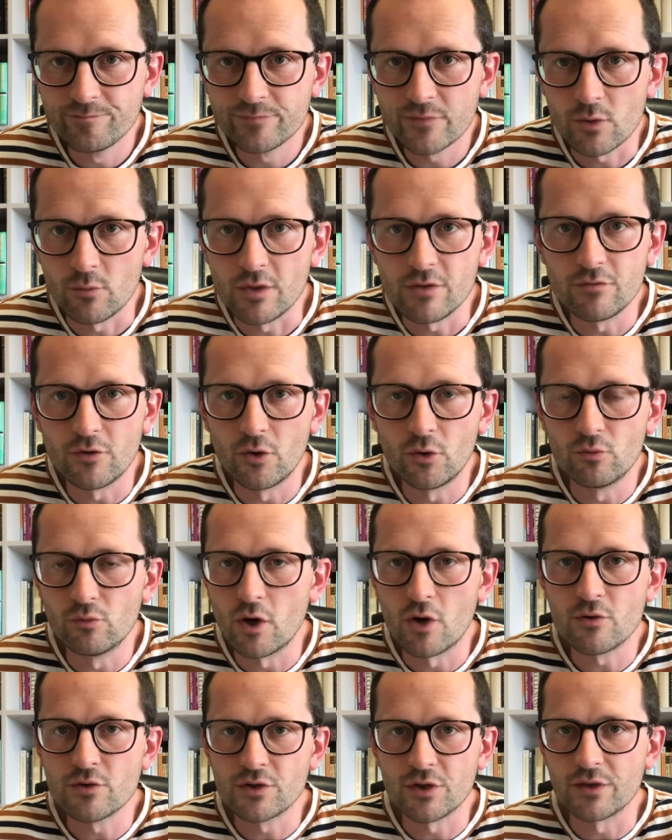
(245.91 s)
We've all
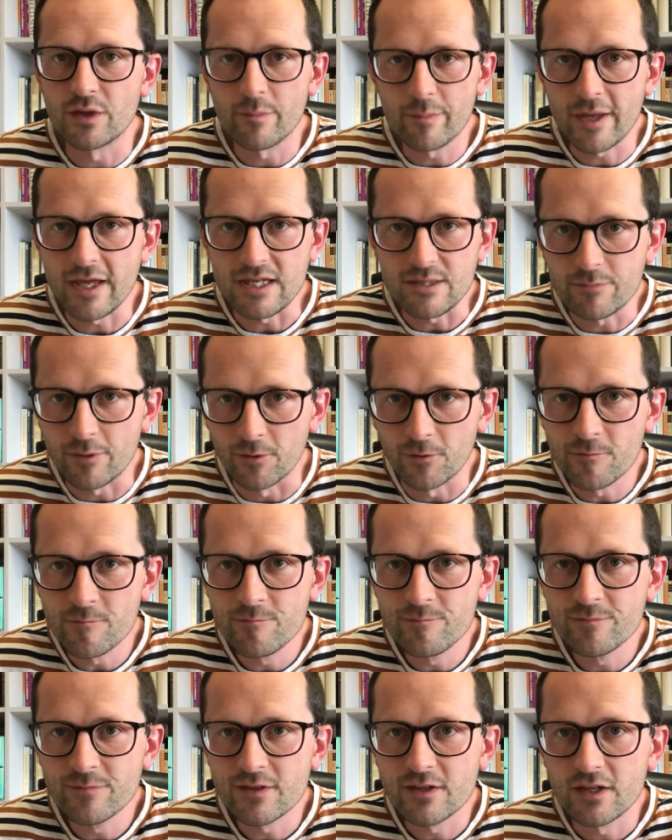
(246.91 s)
wronged other people.
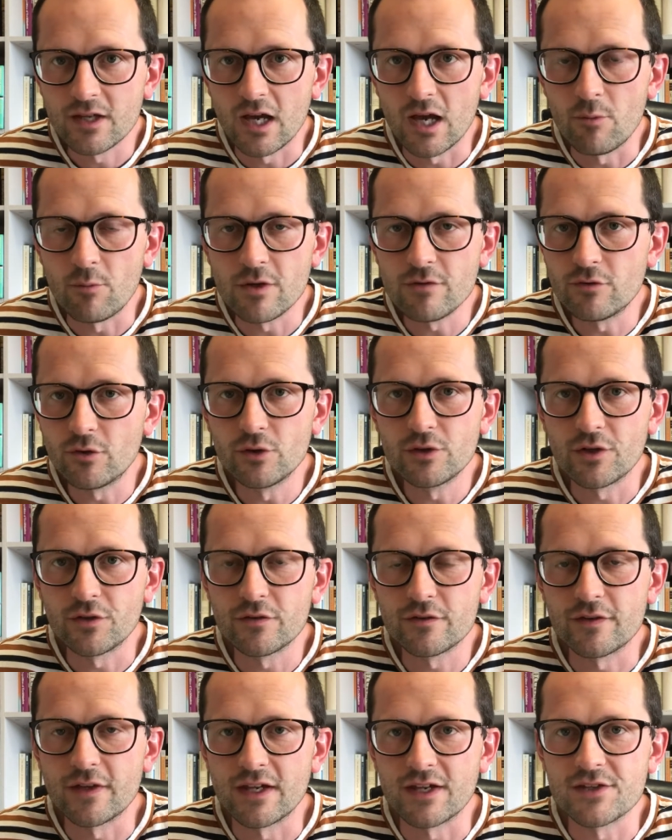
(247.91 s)
And we've all done
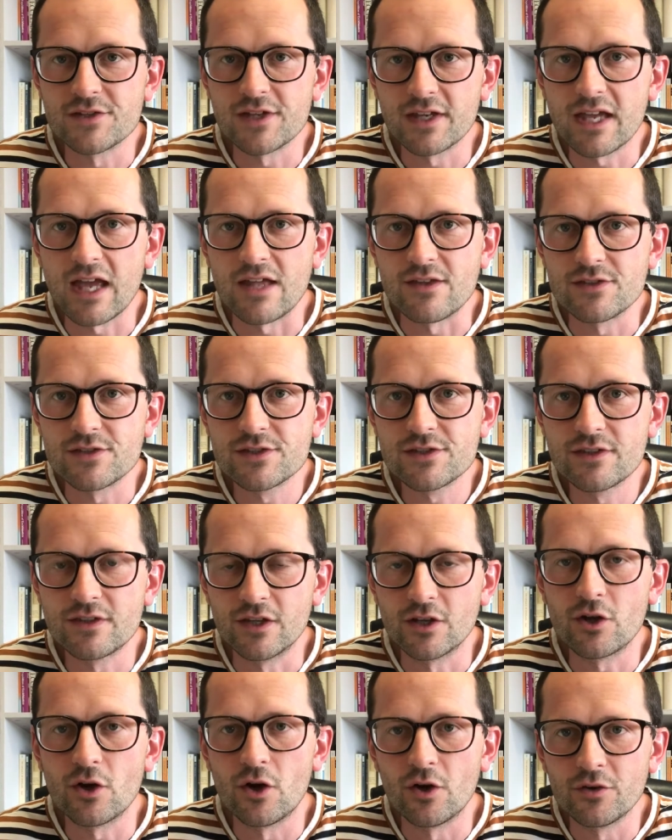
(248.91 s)
things against the
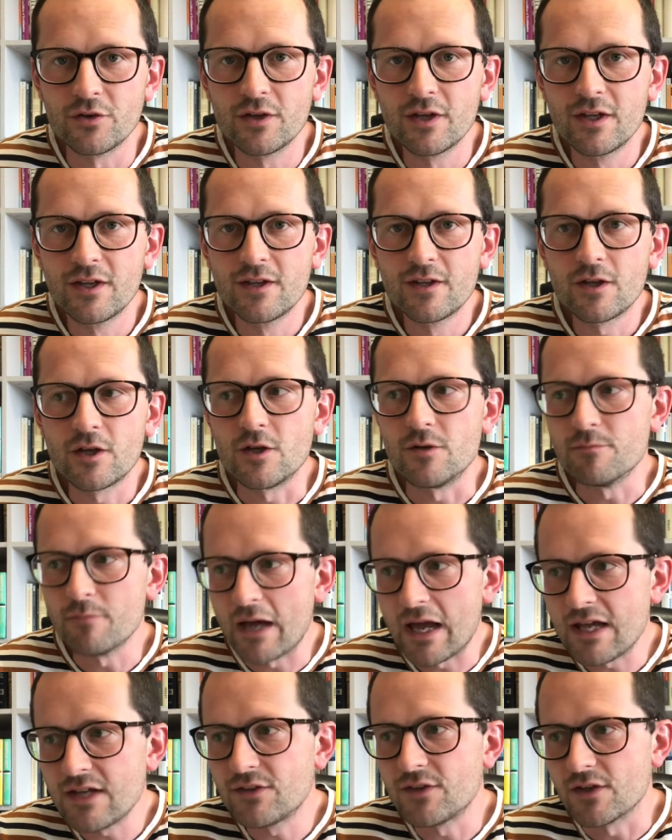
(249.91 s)
God who
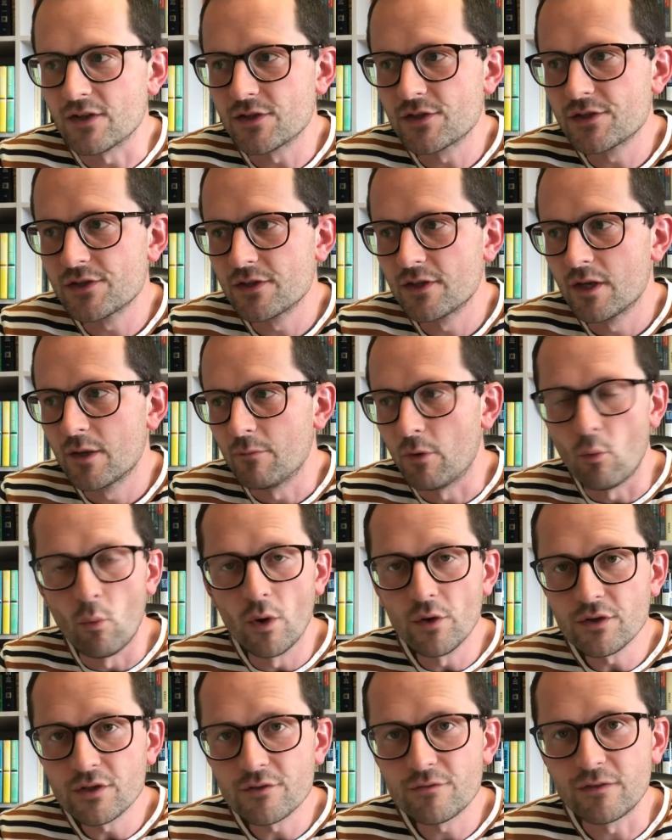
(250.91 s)
made us. But
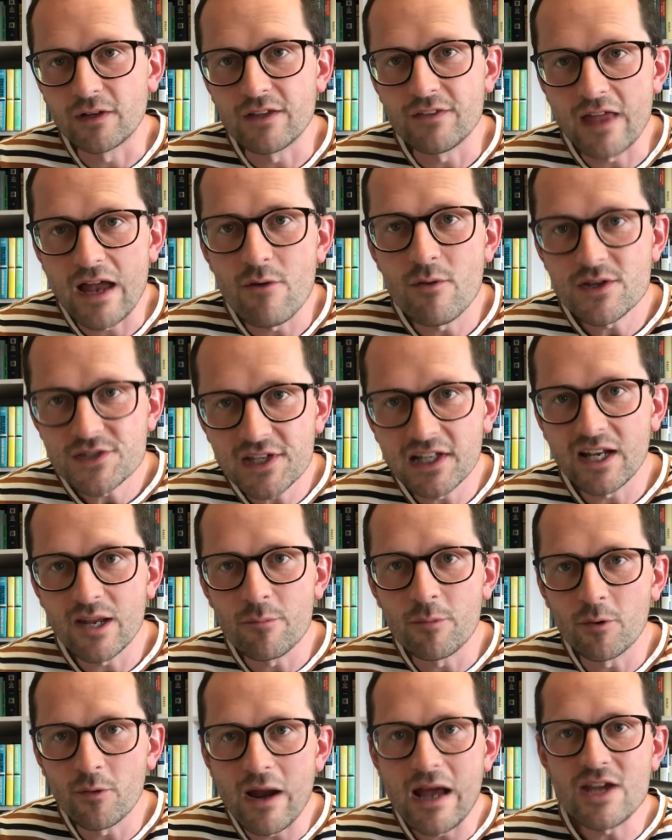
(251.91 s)
wonderfully, there is a
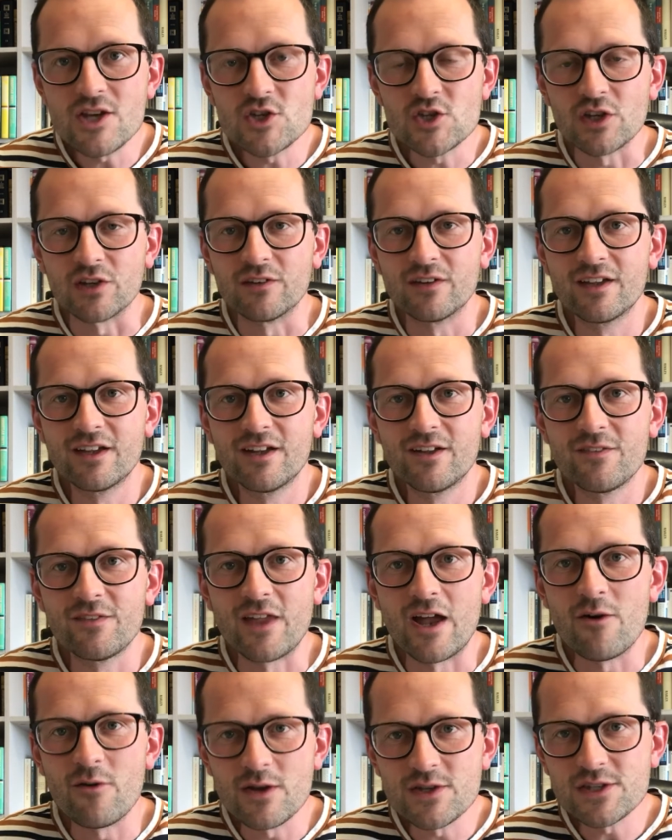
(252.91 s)
liberation.
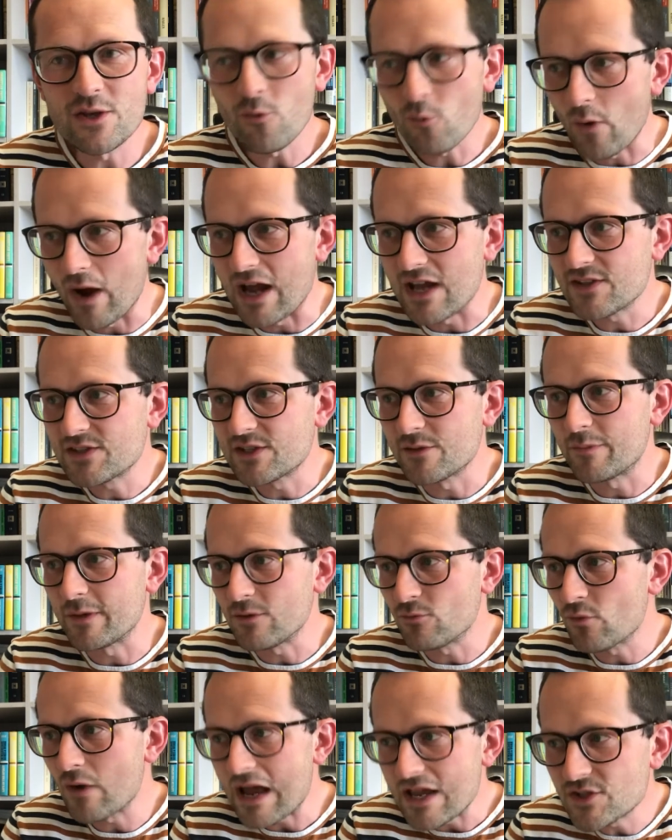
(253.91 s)
There is a way to be
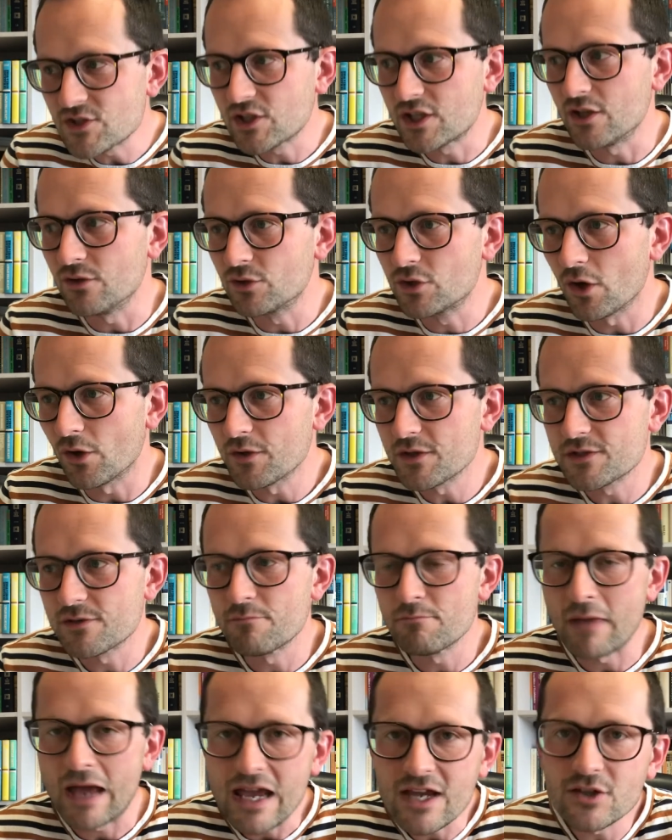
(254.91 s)
rescued. God has
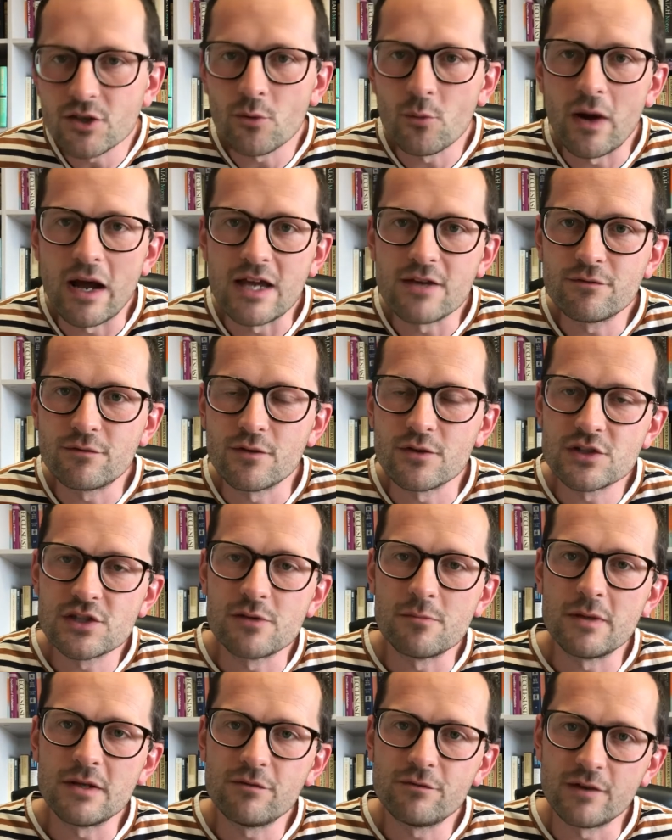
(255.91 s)
made a way for us to
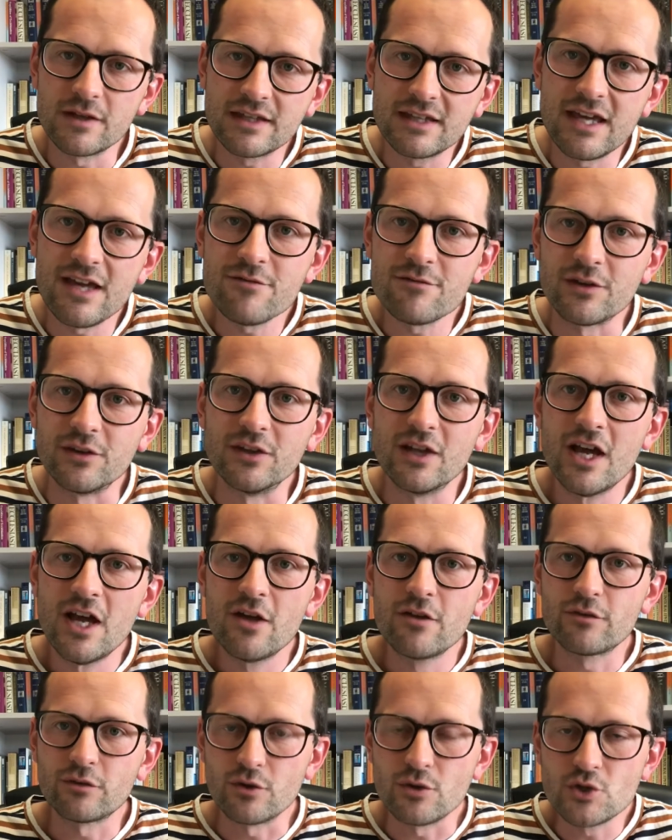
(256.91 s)
be forgiven
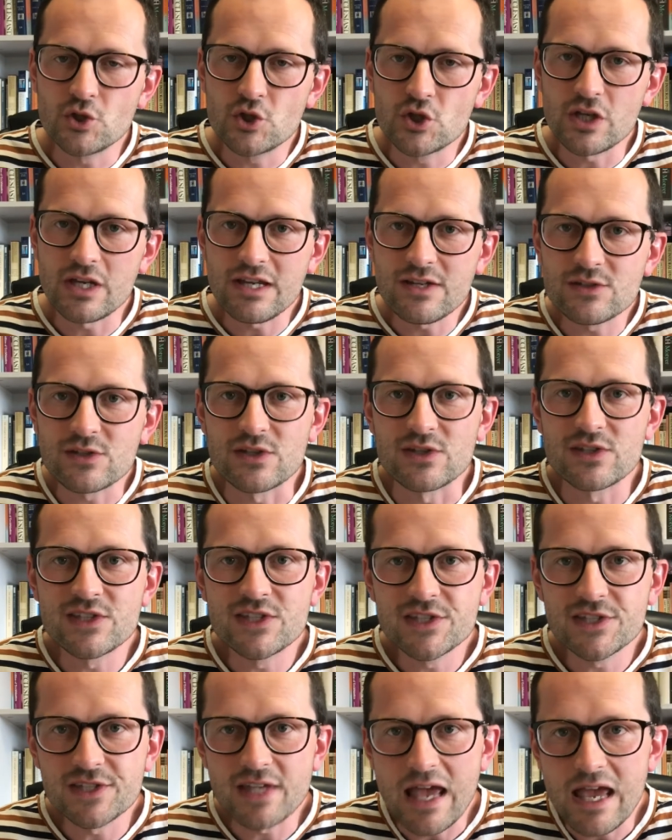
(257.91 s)
through Jesus,
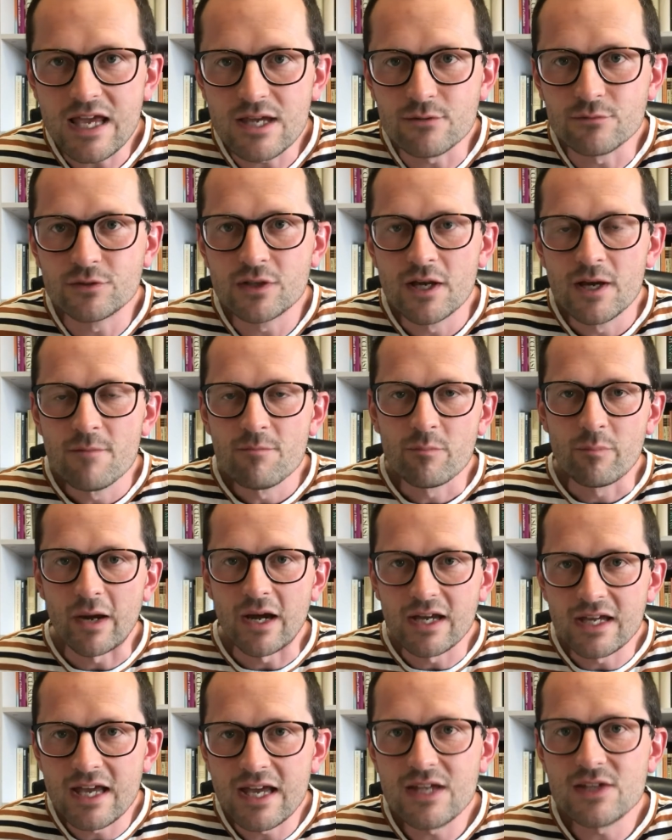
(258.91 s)
saved by
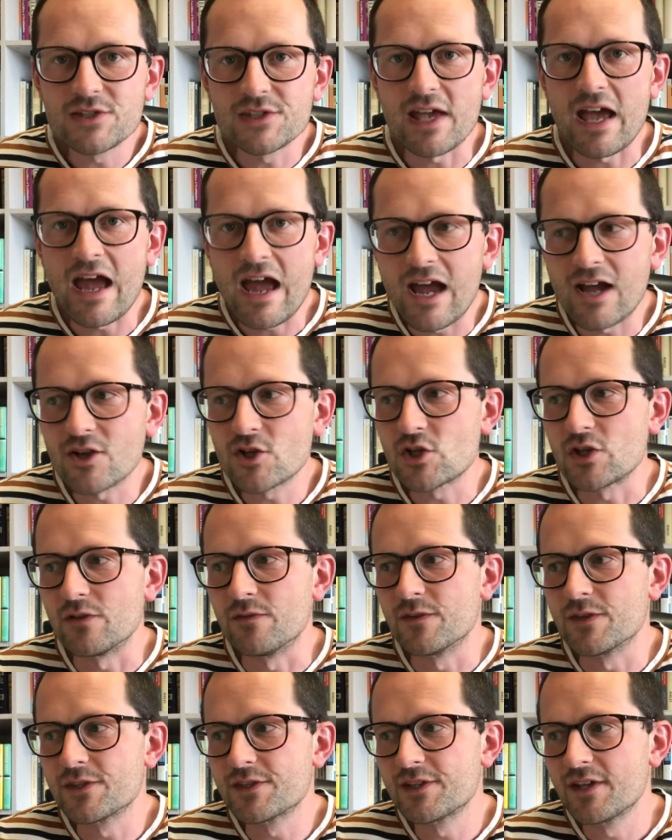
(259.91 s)
his
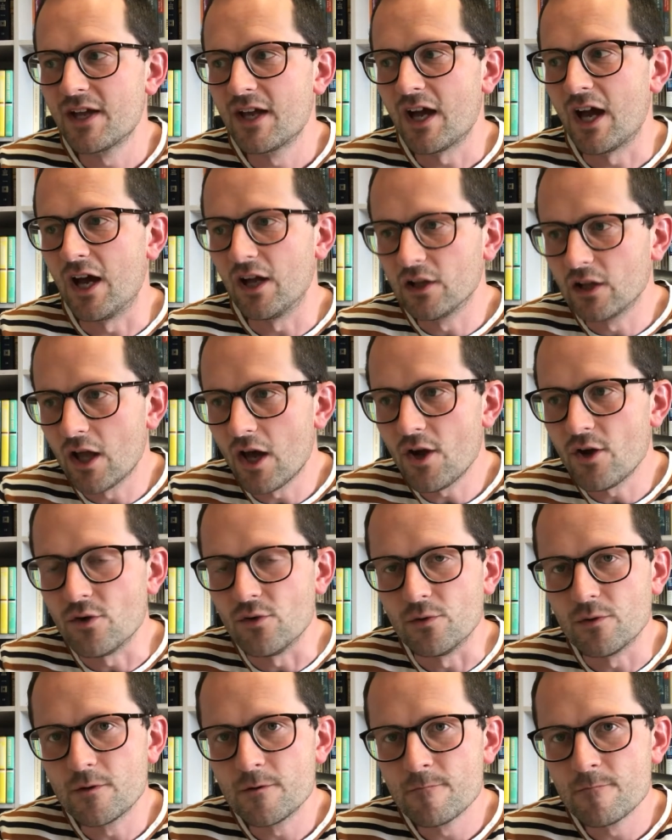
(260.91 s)
actions alone.